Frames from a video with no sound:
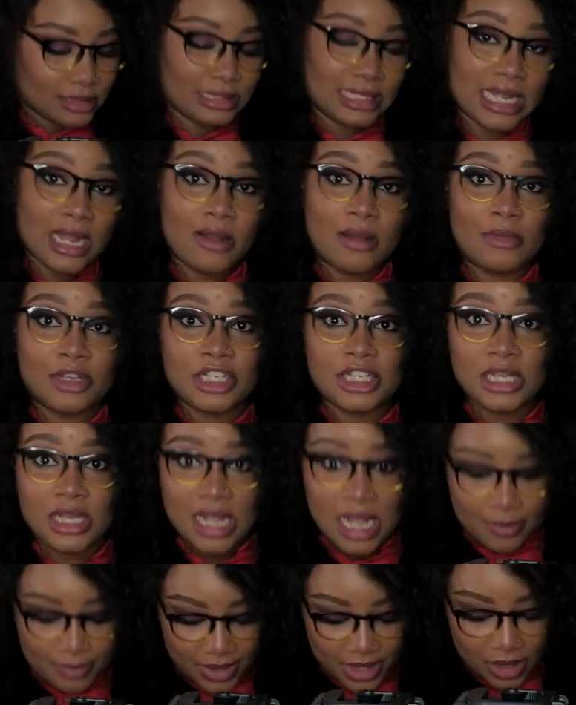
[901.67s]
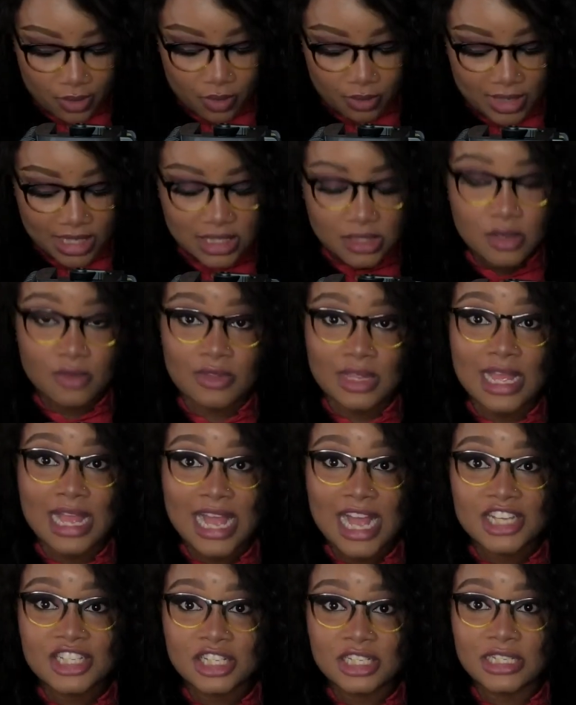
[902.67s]
now I'm actually happy with myself that I
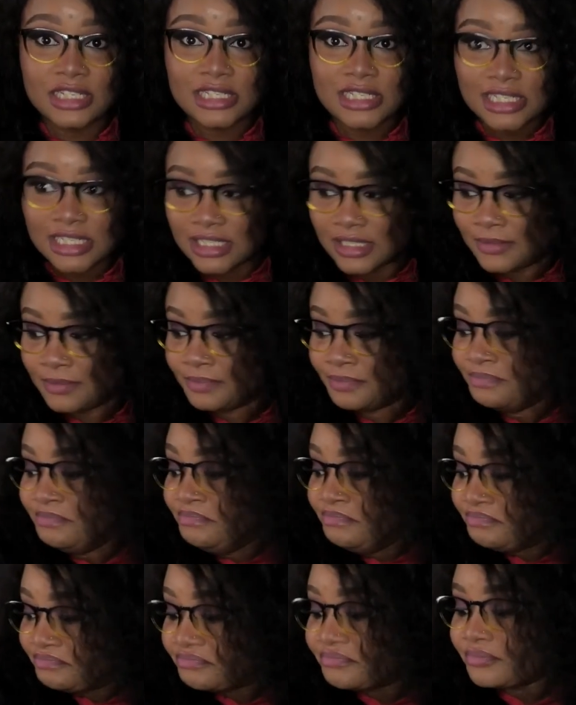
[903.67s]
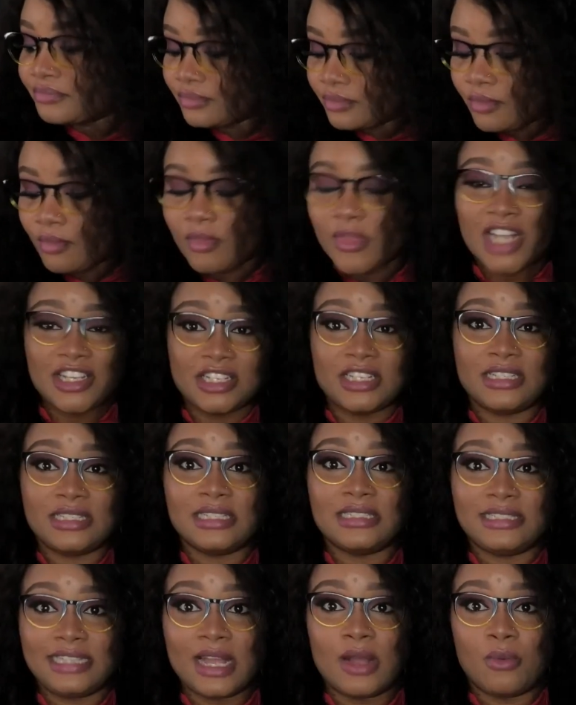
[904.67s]
actually did
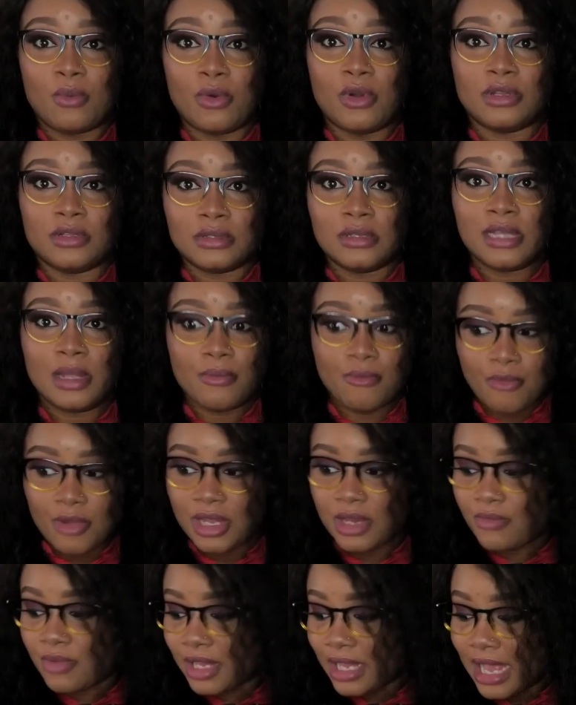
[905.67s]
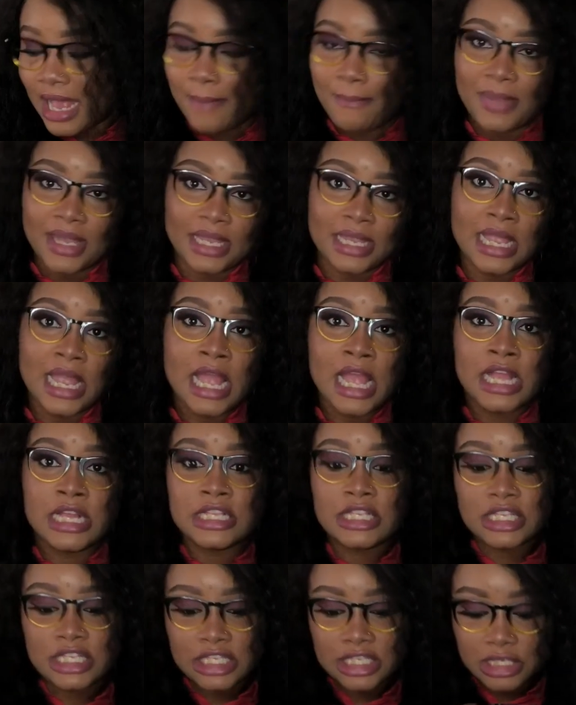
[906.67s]
get one. I'm really happy.
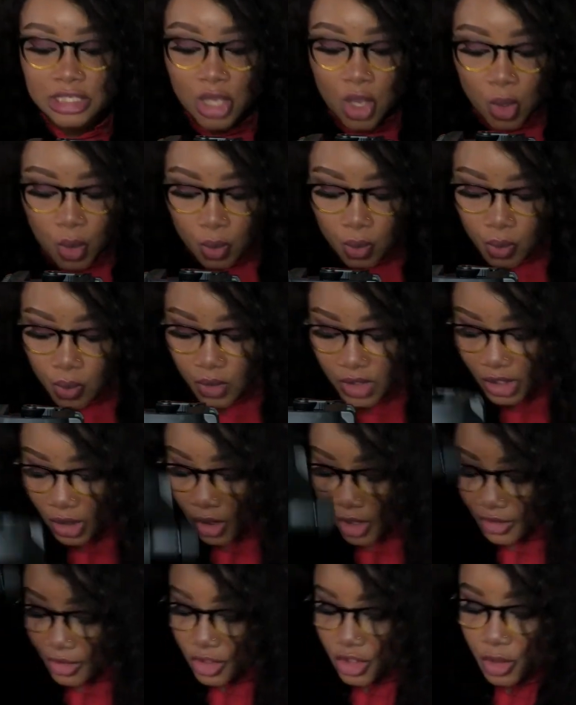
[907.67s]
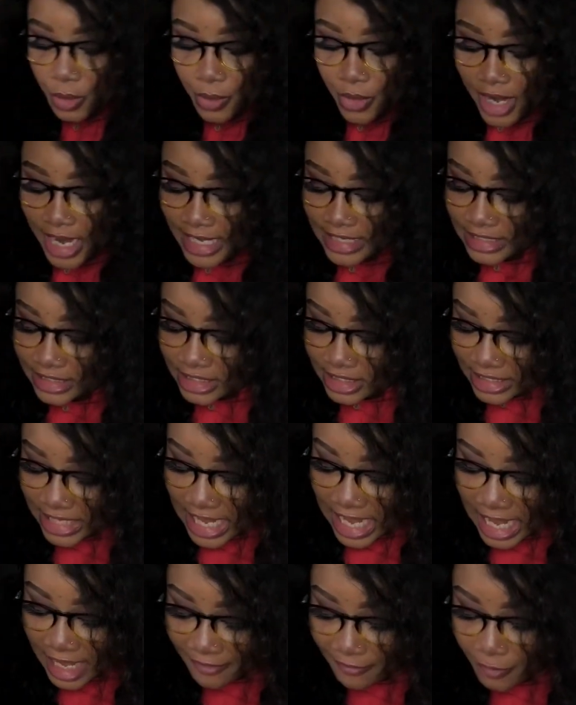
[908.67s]
So the other surprise I said I
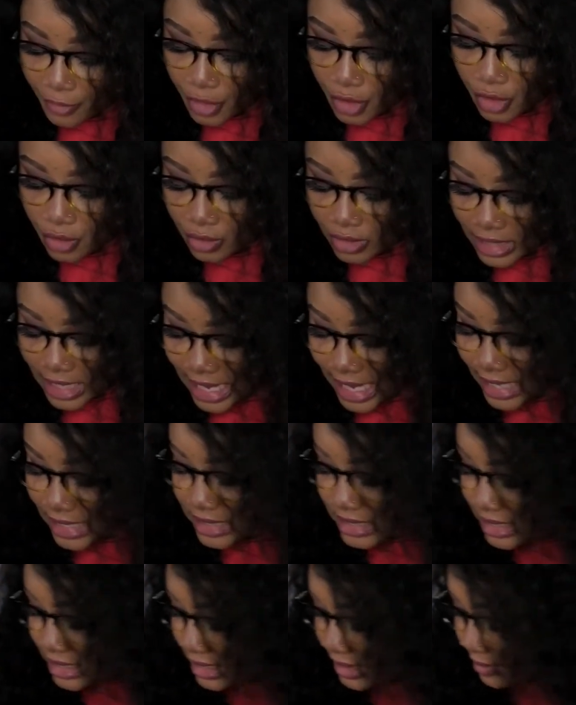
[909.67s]
have for you guys,